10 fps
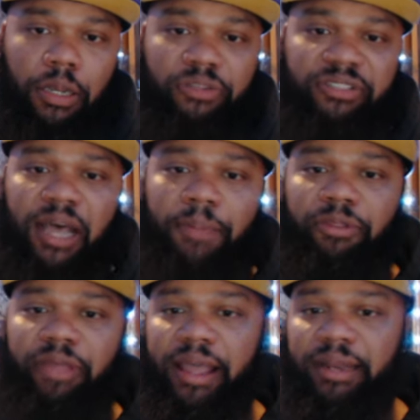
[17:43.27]
On top
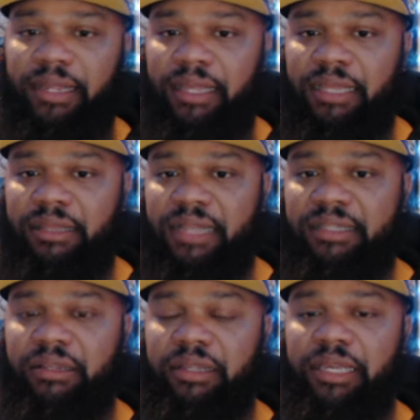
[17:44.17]
of that, he
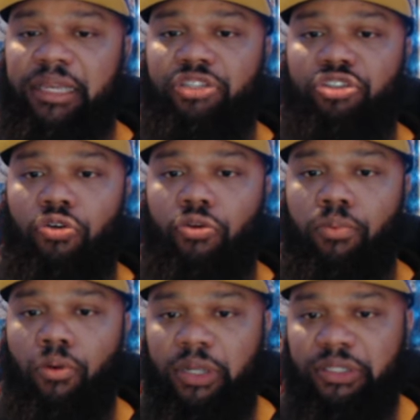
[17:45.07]
led the league in total
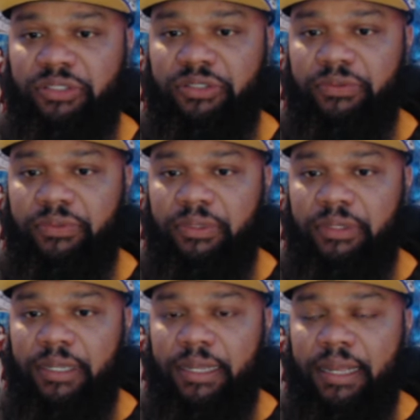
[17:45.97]
points,
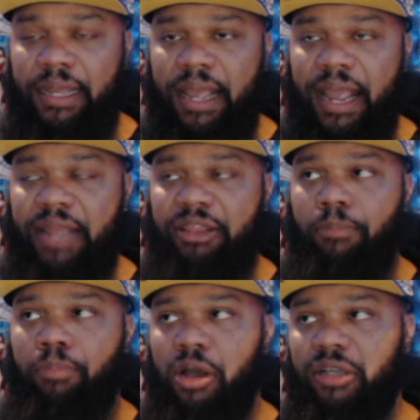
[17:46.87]
and
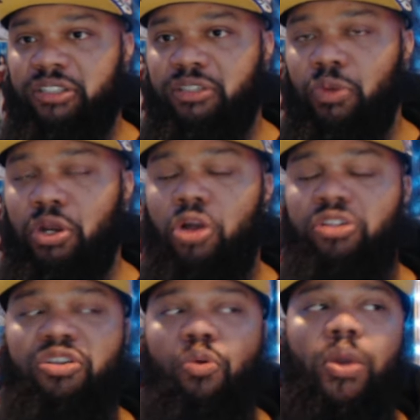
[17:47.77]
the Bucks went
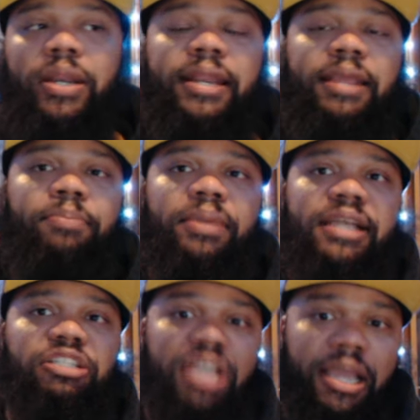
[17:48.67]
on to win an
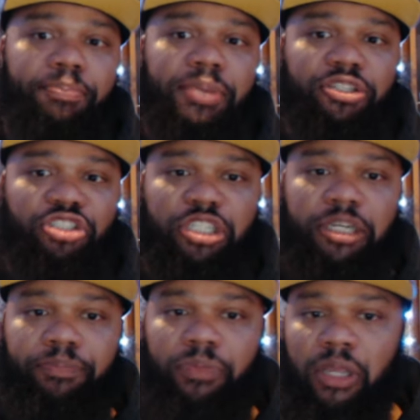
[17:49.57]
NBA
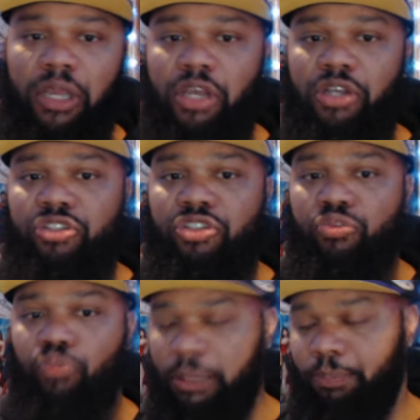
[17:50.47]
championship,
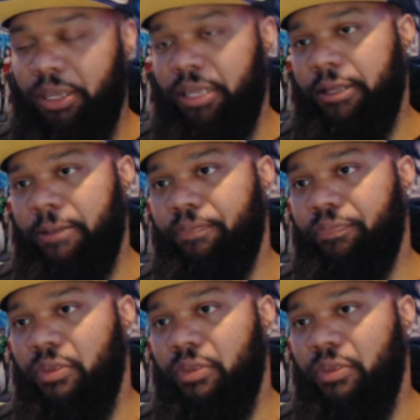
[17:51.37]
sweeping